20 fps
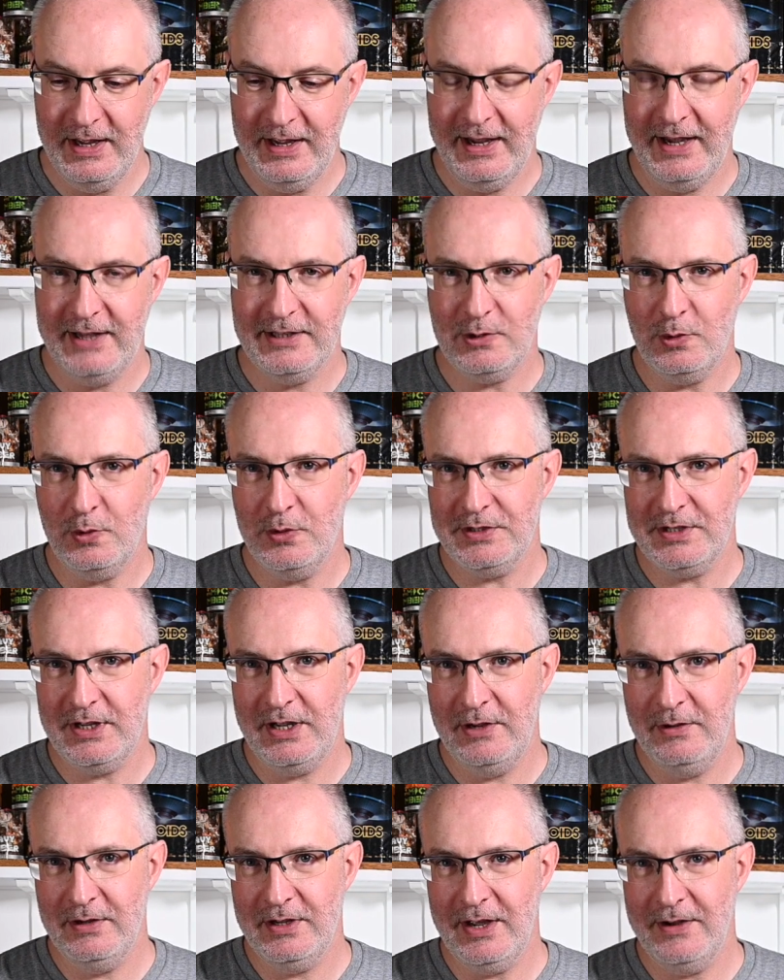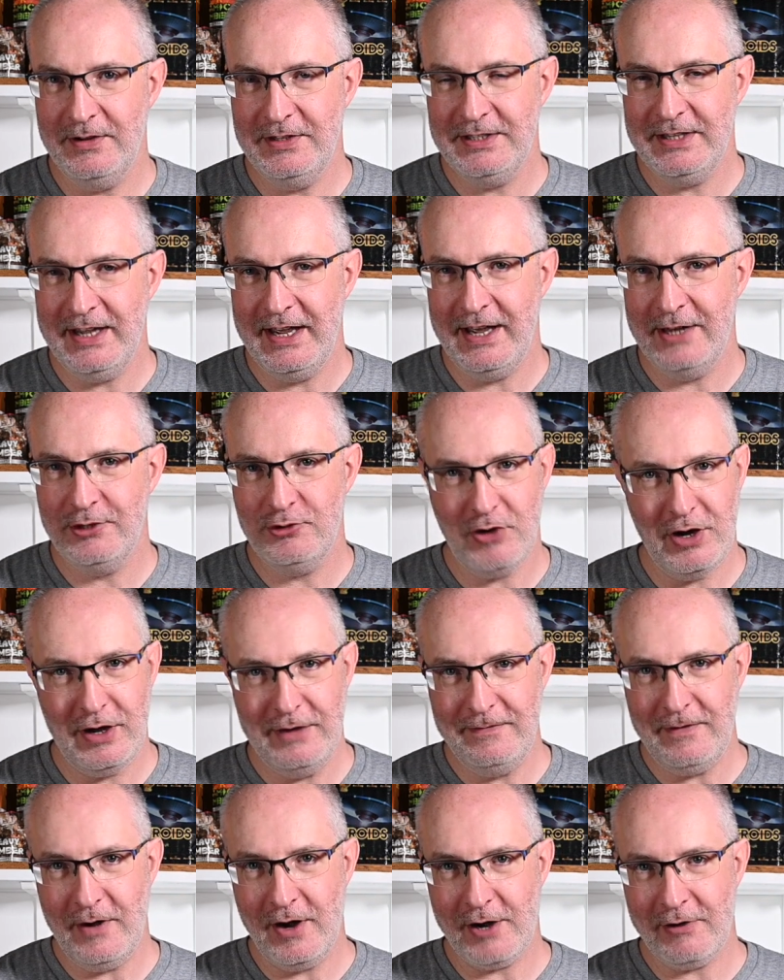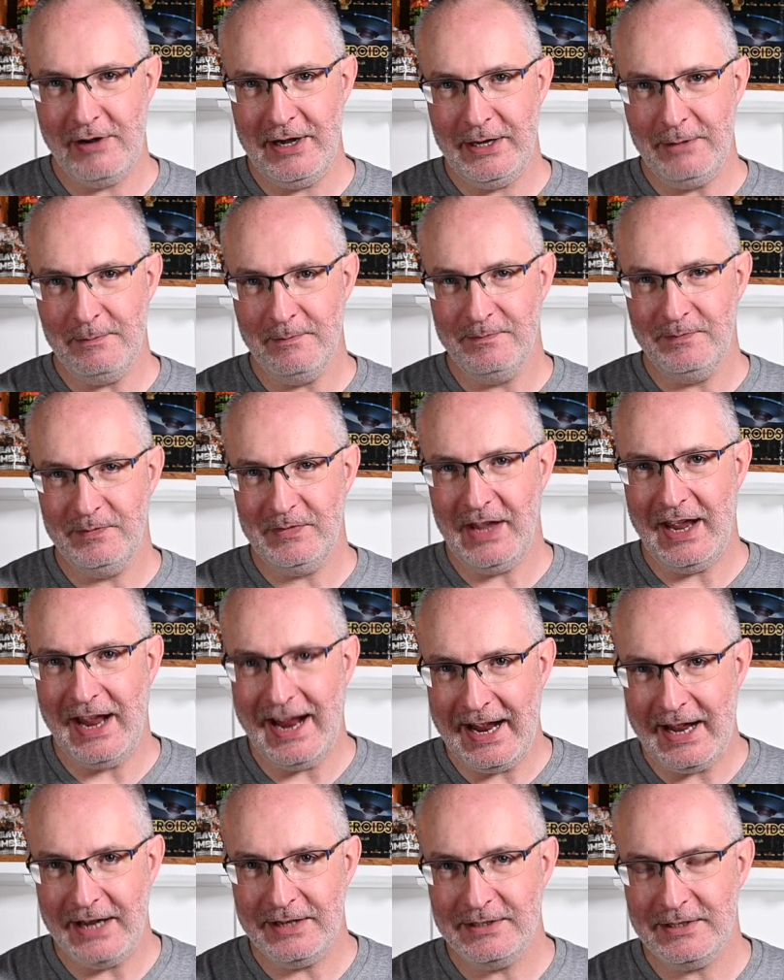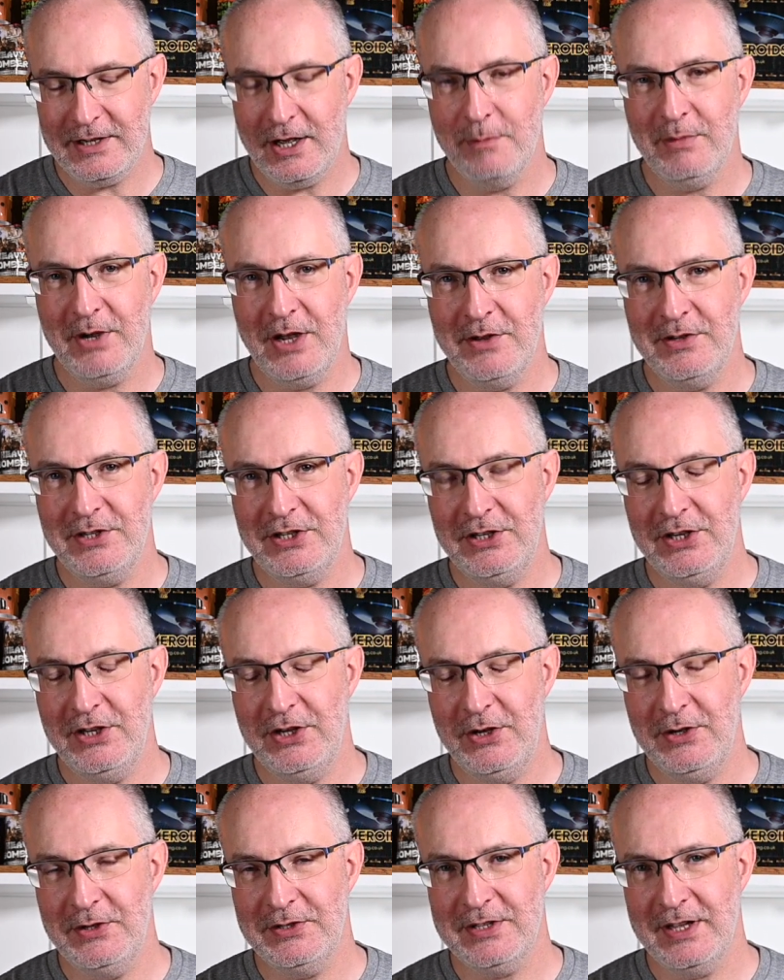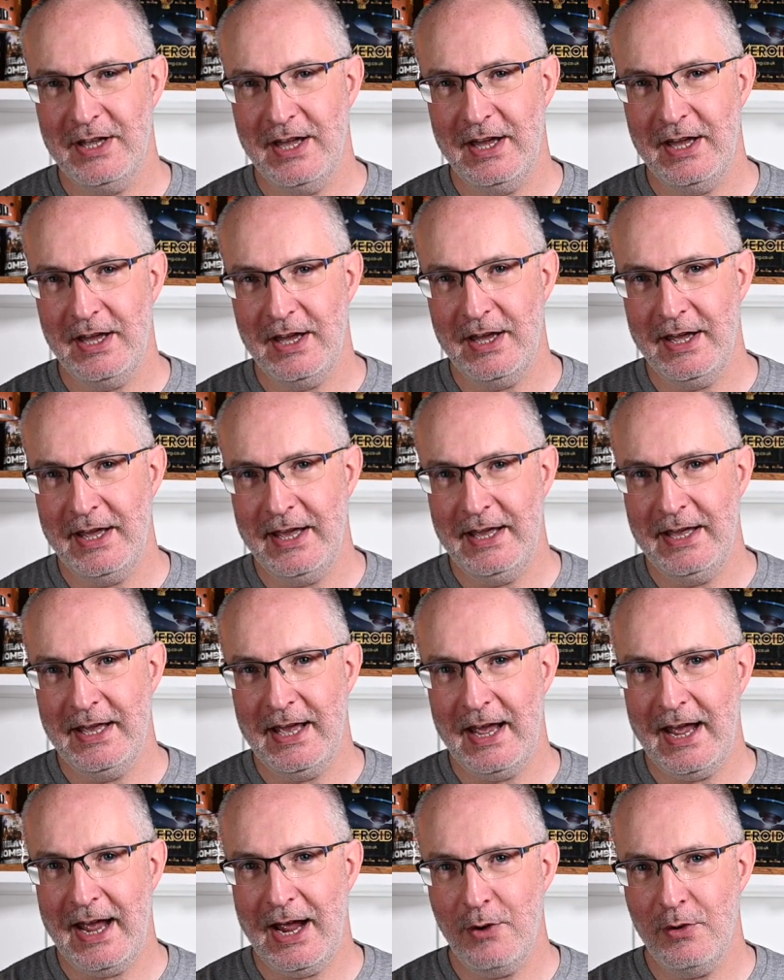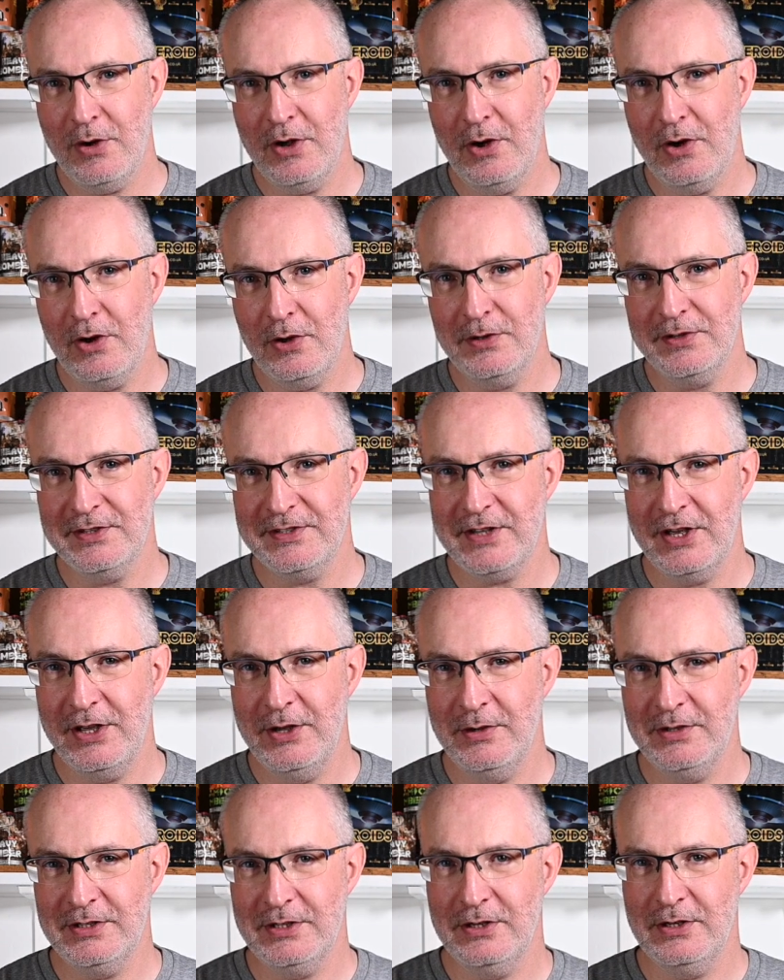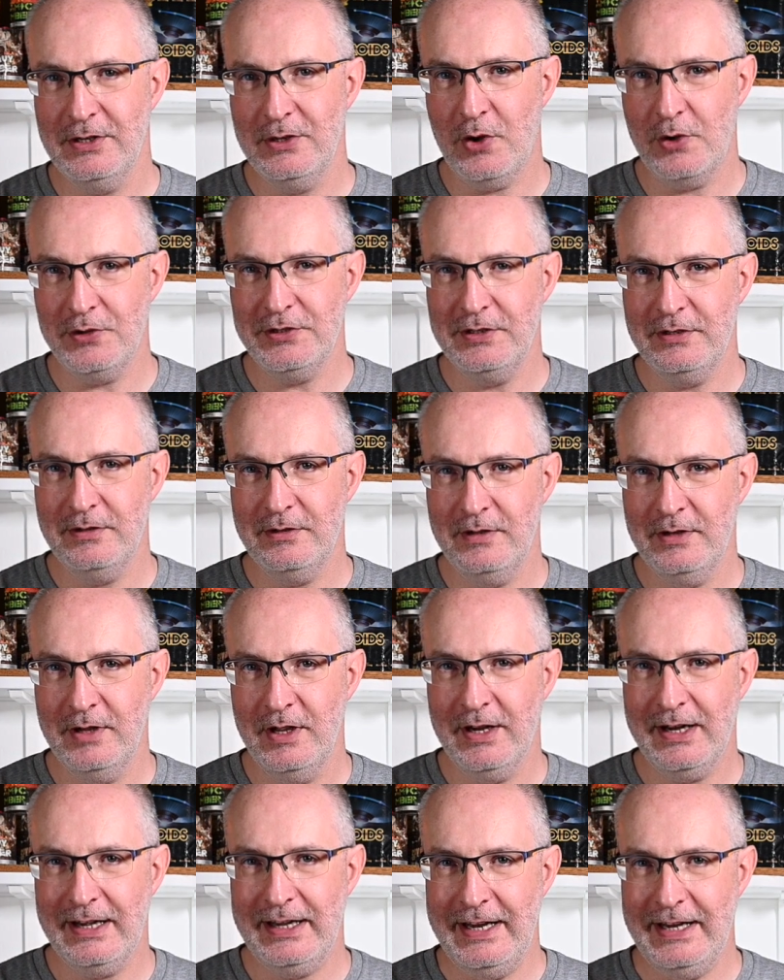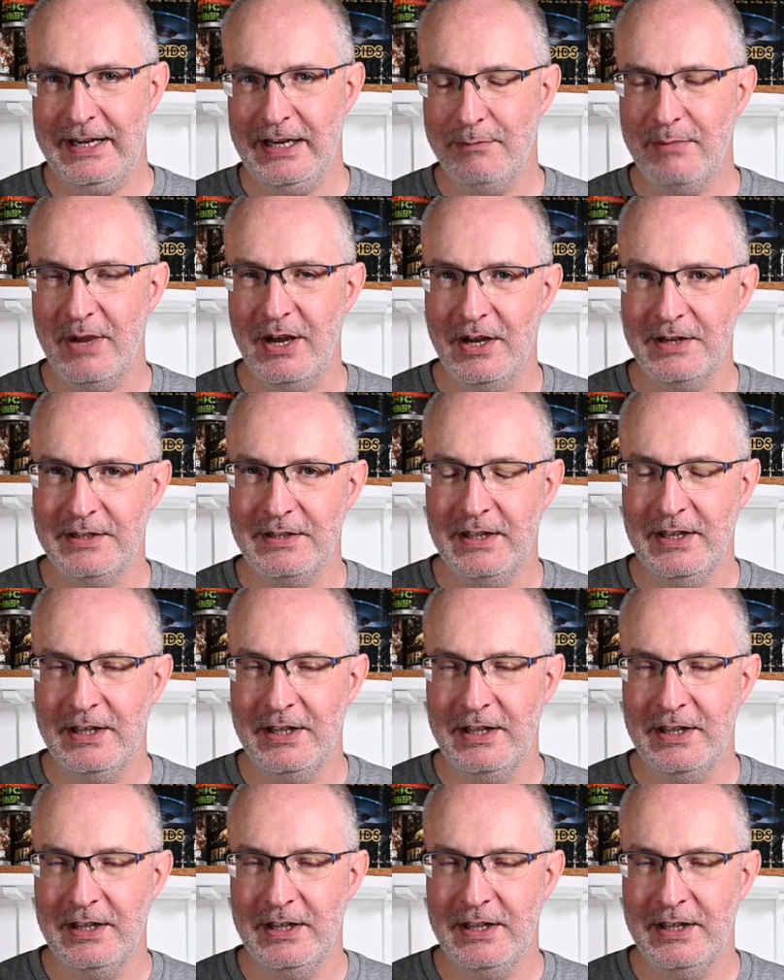It's also going to get a dry firing, and I'm going to use a alcohol soaked cotton cleaning bud